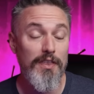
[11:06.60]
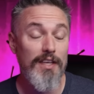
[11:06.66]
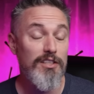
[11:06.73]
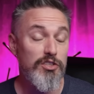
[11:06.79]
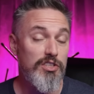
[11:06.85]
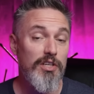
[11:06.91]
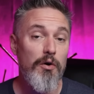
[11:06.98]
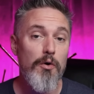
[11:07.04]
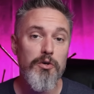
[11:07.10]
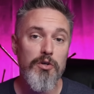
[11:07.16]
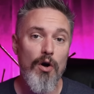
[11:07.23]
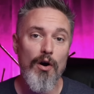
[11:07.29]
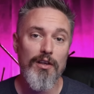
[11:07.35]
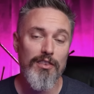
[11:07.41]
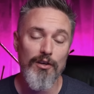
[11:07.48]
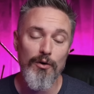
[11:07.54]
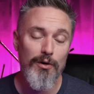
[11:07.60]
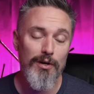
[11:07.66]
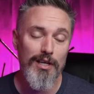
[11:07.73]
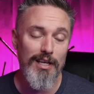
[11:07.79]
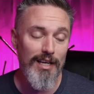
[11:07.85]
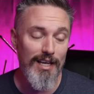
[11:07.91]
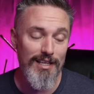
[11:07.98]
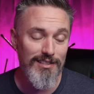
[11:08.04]
think Zero Dark
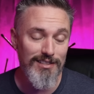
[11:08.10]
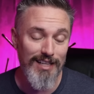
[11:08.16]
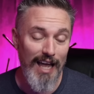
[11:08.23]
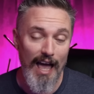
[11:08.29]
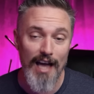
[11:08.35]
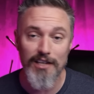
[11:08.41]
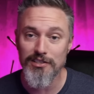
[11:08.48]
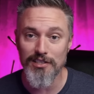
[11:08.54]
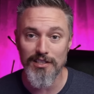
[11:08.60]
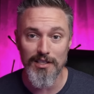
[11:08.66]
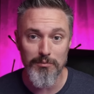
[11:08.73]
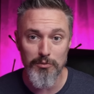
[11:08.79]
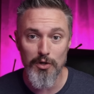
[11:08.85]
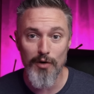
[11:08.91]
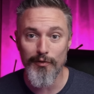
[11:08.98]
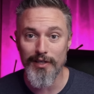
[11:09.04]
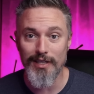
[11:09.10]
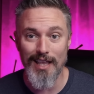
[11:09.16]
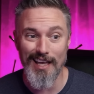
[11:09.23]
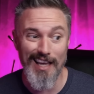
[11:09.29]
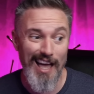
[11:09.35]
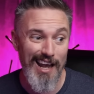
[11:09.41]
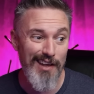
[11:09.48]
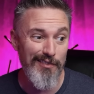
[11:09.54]
Thirty is an excellent movie
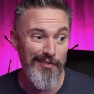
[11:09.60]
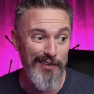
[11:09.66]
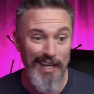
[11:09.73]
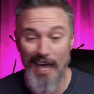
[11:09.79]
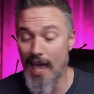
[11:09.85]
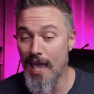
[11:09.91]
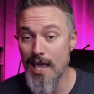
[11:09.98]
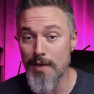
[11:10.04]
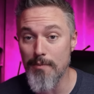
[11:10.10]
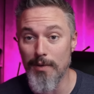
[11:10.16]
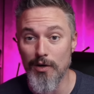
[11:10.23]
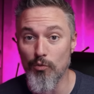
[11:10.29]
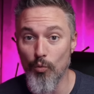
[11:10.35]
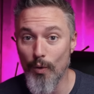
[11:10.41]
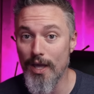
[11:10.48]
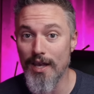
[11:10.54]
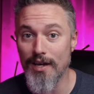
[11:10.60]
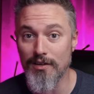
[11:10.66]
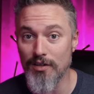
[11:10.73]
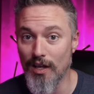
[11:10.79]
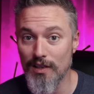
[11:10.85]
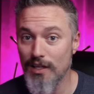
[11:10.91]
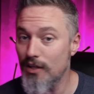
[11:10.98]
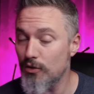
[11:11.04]
that kind of came and
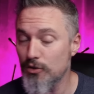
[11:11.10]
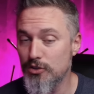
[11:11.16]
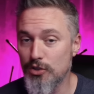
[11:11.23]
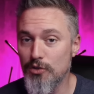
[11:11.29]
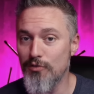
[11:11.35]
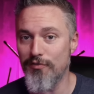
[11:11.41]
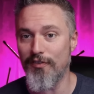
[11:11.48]
went a little too